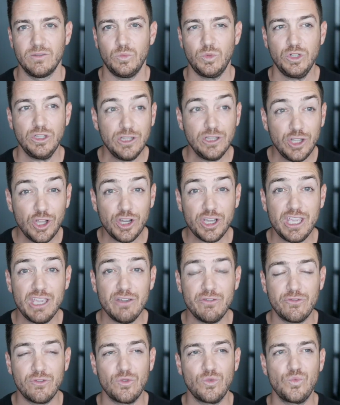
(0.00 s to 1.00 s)
We're
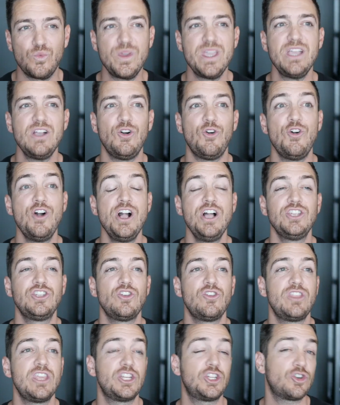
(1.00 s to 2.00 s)
looking for real.
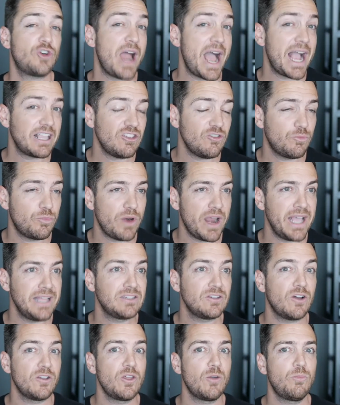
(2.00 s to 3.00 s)
So the attractive
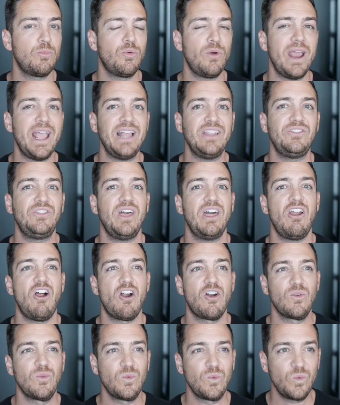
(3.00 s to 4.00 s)
brands are the brands that
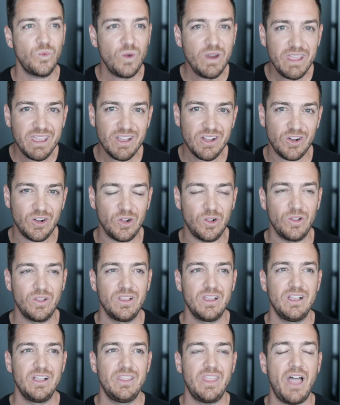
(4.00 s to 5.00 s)
are real,
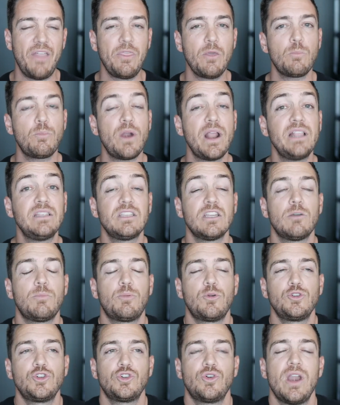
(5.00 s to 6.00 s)
not the brands that are
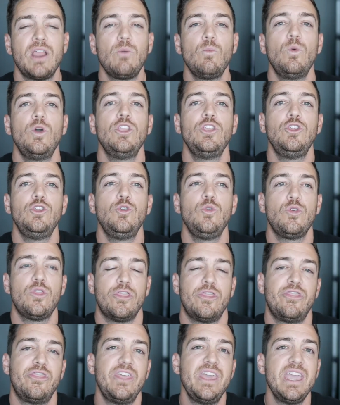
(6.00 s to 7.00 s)
portraying what you
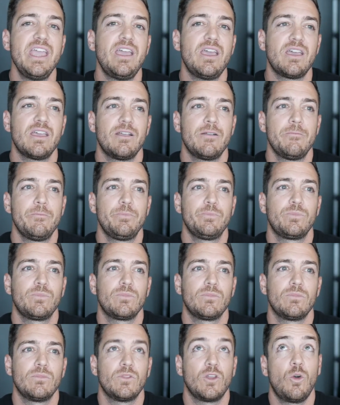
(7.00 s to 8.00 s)
think,
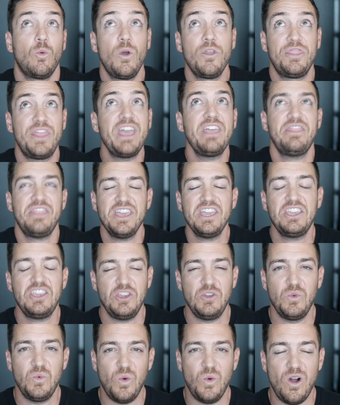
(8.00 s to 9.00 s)
what they think
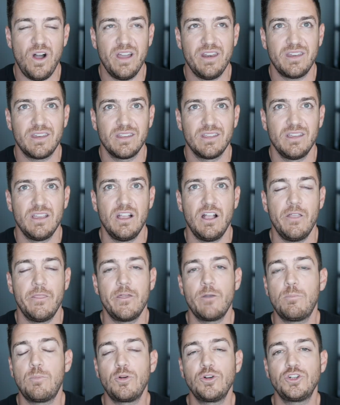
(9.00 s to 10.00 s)
you want.
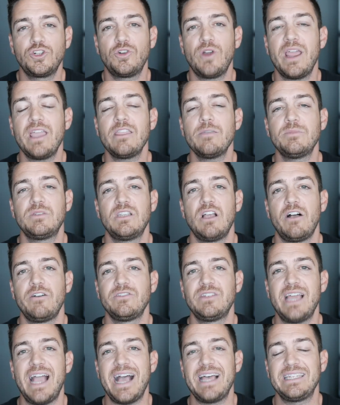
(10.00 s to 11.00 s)
They're portraying
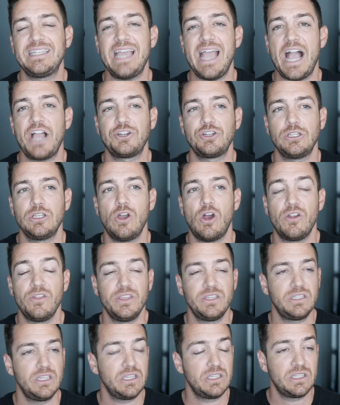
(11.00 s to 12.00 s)
themselves as they actually are.
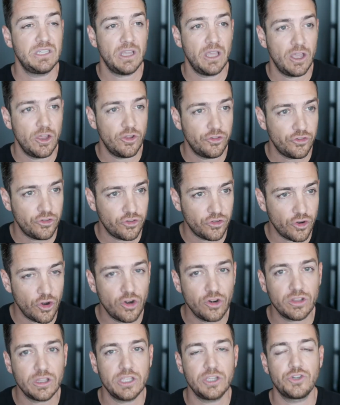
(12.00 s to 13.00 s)
This is
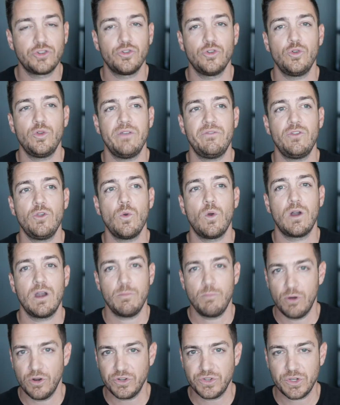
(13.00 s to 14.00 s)
certainly true if you are a
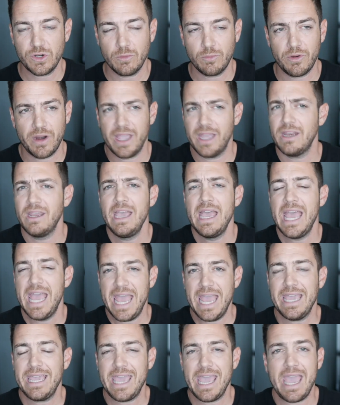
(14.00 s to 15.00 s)
personal brand,
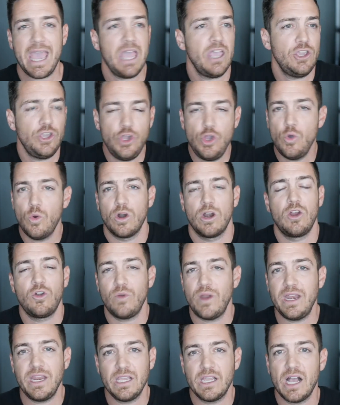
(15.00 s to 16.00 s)
AKA you are
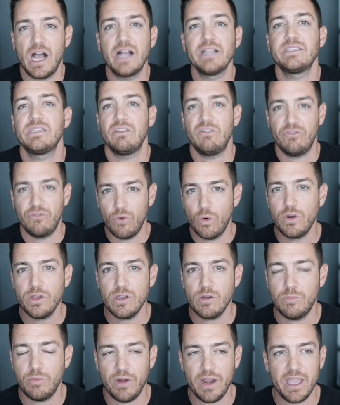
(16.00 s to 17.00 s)
creating content for
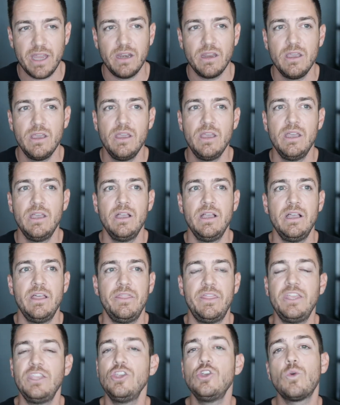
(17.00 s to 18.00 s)
your brand,
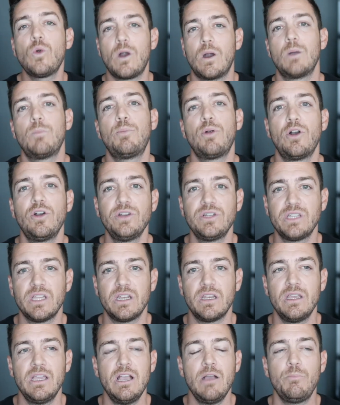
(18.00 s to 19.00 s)
then you are a
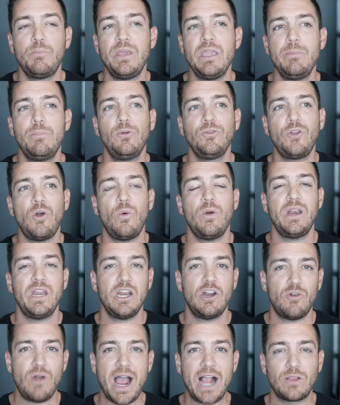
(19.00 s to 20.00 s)
person. People don't want to
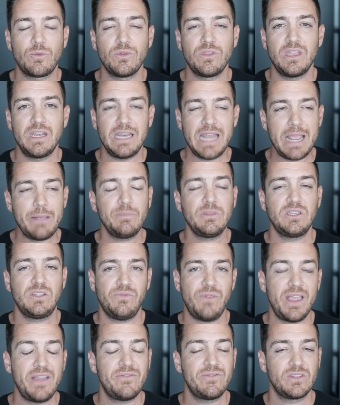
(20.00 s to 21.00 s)
interact with a nameless,
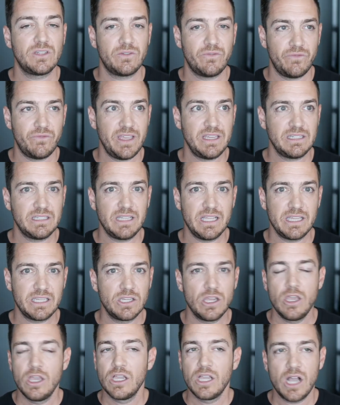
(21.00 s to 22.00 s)

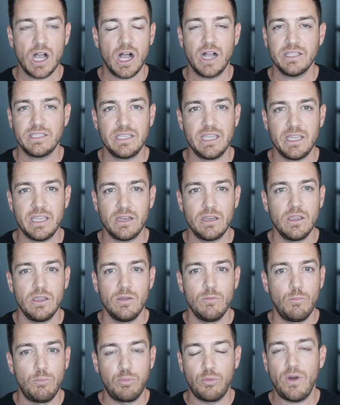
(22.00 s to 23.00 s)
faceless content
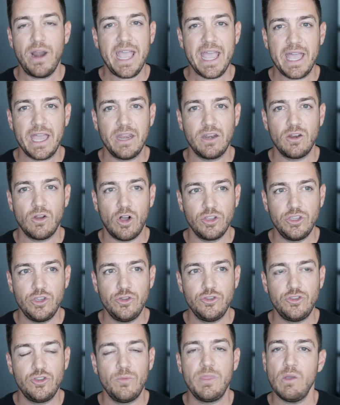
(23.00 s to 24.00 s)
brand on
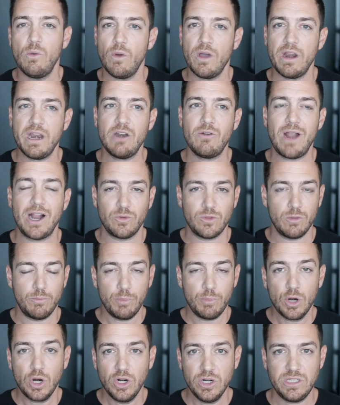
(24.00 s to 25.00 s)
YouTube. They want to interact with a
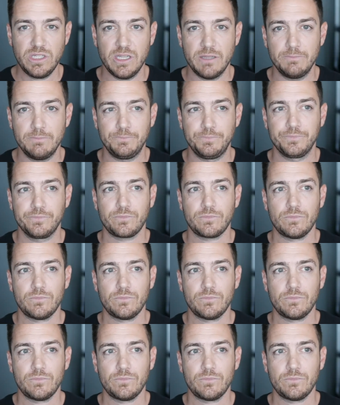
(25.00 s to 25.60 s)
person.